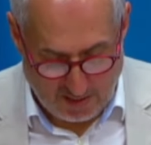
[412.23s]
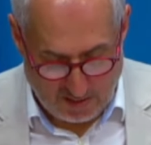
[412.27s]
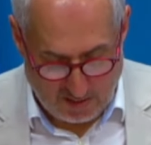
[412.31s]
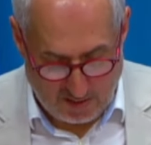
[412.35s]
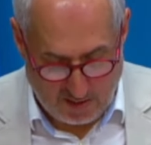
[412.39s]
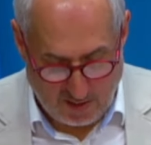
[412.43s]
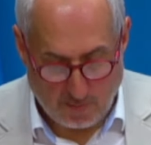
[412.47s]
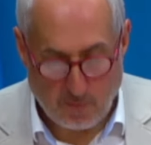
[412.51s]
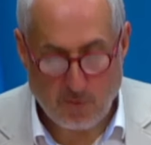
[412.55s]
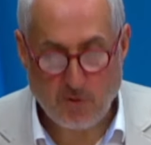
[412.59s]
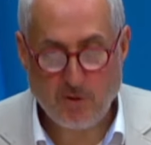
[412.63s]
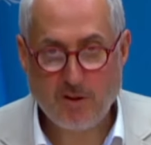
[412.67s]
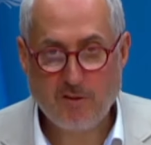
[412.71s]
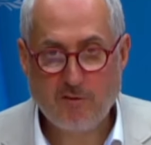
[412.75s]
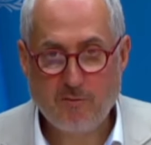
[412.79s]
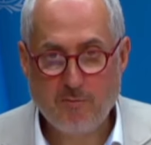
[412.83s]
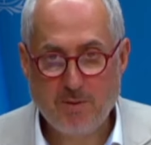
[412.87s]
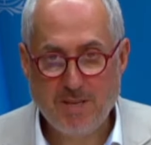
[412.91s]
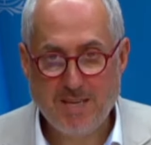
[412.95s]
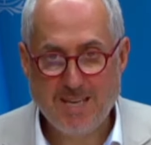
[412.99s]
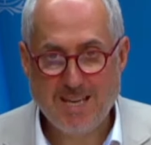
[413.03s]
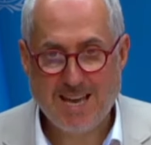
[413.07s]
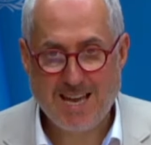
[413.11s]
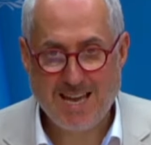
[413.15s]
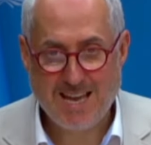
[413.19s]

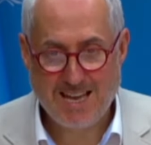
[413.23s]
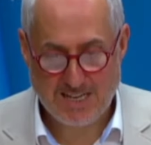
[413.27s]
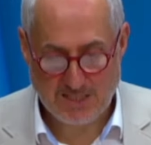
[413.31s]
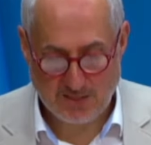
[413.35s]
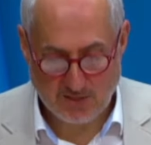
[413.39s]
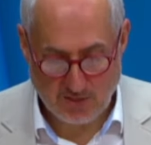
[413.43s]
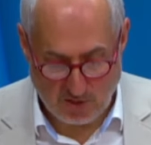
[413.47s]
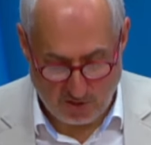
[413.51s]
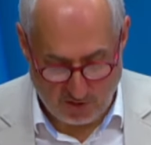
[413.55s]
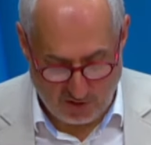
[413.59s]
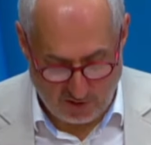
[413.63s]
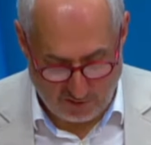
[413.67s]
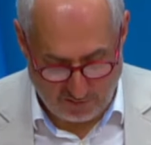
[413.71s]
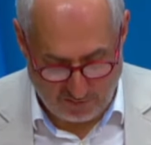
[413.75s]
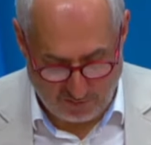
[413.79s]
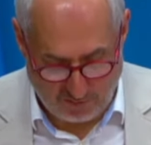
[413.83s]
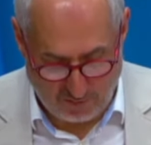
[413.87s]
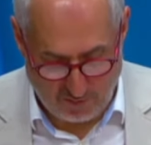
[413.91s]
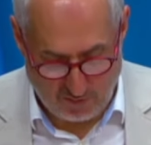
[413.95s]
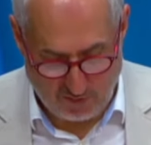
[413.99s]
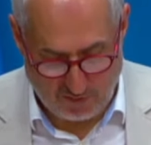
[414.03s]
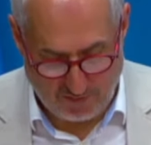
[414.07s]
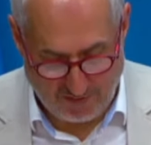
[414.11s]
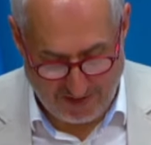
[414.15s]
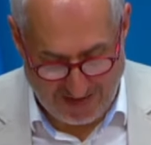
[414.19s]
WFP has enough
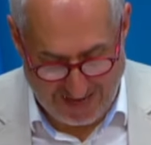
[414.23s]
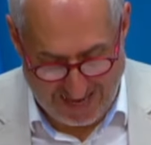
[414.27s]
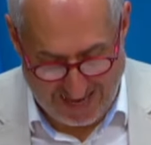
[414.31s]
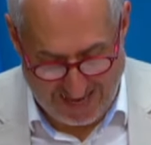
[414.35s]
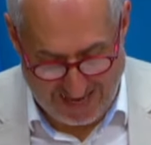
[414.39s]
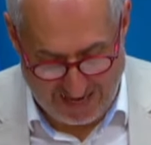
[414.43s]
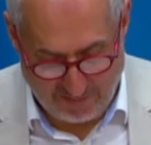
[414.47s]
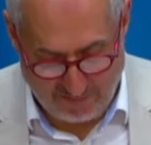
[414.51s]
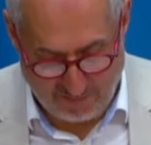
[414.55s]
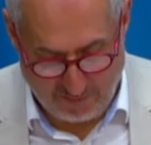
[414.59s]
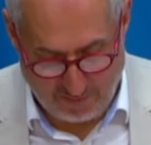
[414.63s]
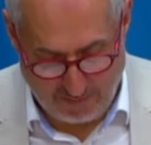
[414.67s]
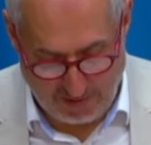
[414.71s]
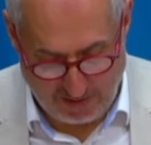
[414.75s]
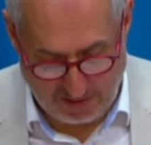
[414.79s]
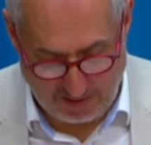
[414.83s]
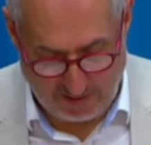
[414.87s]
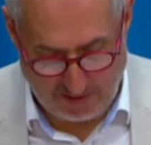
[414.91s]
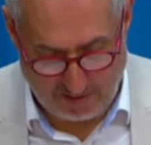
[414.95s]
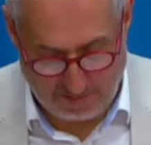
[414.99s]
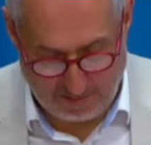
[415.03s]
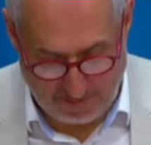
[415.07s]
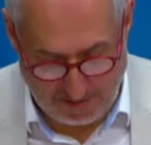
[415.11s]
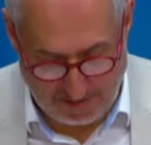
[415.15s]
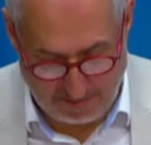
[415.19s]
food for
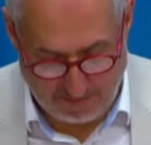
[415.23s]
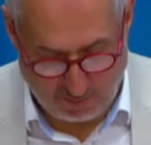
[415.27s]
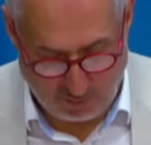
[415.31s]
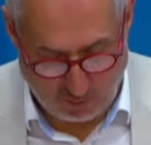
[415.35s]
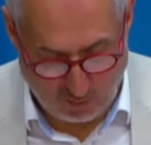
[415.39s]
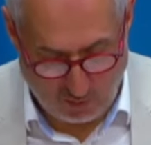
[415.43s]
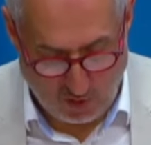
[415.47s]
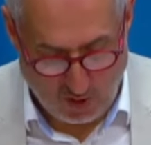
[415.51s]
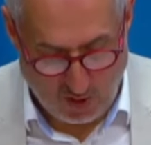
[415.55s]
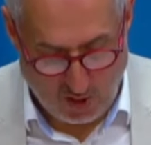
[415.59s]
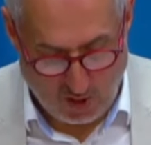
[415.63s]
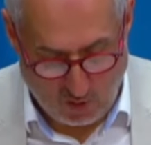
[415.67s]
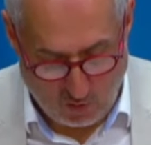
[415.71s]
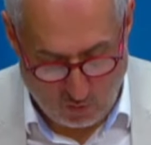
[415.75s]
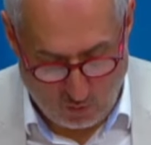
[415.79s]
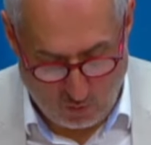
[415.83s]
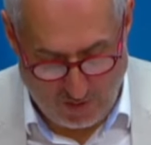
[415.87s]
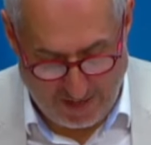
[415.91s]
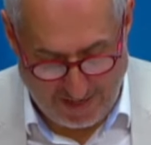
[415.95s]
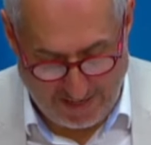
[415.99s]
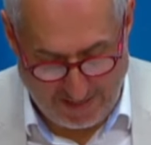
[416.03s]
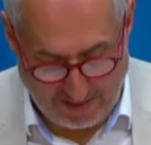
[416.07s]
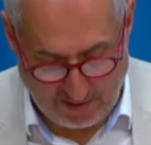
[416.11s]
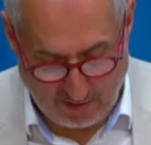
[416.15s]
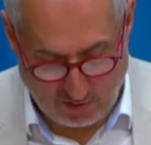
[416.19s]
500,000 people
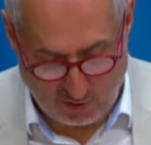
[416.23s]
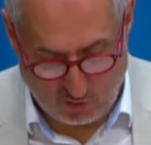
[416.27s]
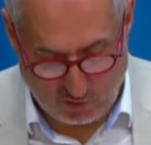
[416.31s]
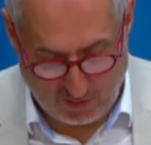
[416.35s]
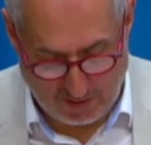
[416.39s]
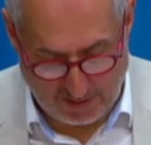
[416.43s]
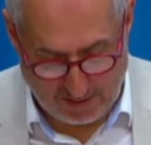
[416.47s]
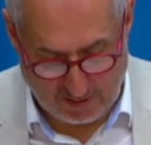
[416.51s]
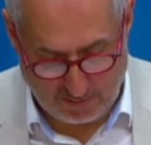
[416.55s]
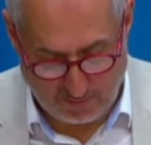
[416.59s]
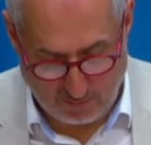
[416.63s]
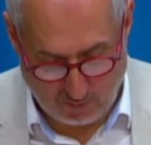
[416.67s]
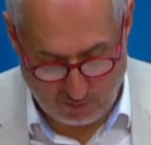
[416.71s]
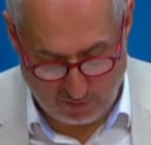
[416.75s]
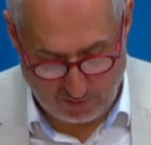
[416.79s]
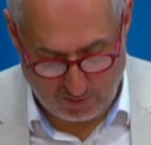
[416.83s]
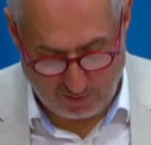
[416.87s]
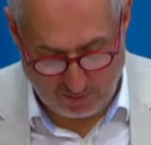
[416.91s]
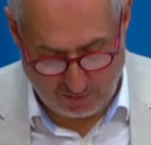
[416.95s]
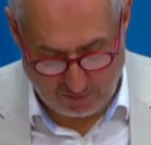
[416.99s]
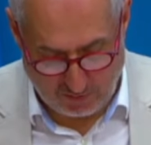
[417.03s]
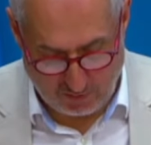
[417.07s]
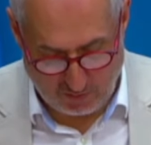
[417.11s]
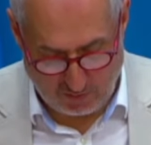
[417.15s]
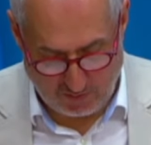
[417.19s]
ready to transport
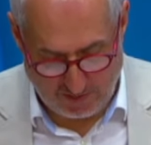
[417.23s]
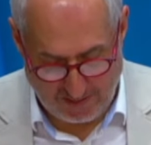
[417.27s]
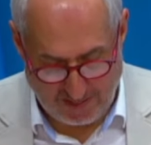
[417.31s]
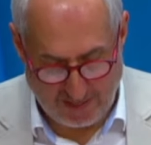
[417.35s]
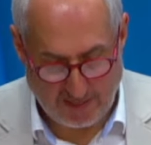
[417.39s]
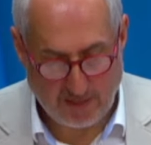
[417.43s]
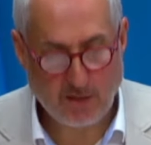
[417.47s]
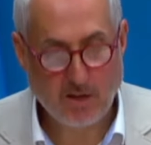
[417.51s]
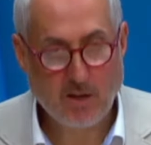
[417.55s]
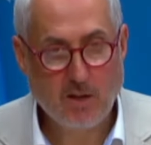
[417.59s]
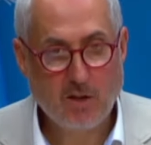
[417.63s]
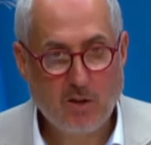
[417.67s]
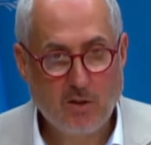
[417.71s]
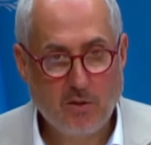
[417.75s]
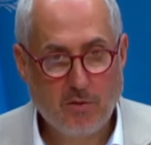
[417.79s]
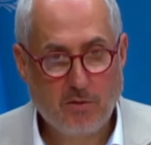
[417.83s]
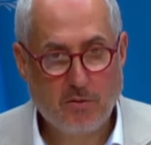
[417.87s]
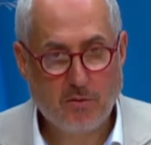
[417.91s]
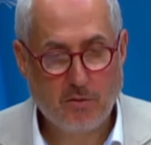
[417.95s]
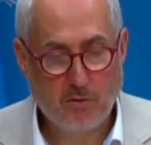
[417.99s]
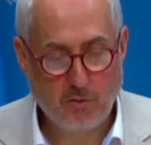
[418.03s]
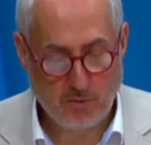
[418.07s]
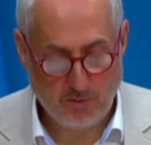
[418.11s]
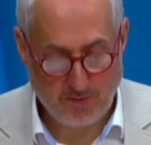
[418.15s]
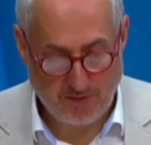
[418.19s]
to Sudan
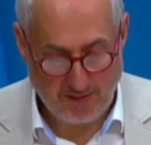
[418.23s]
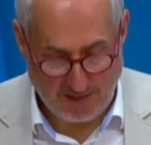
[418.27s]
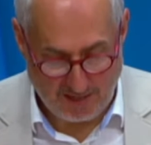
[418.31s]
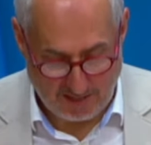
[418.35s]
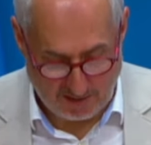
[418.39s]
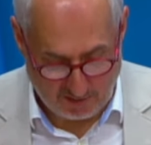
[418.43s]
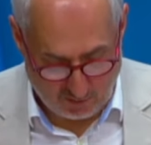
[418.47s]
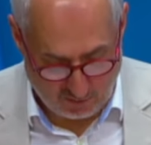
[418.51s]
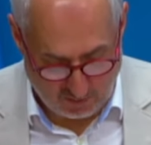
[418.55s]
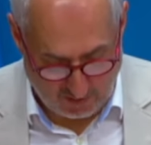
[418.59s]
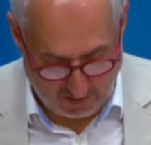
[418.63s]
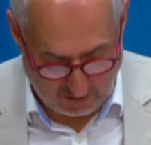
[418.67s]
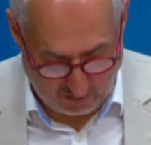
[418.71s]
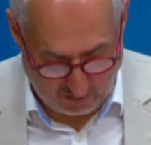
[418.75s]
through the Adre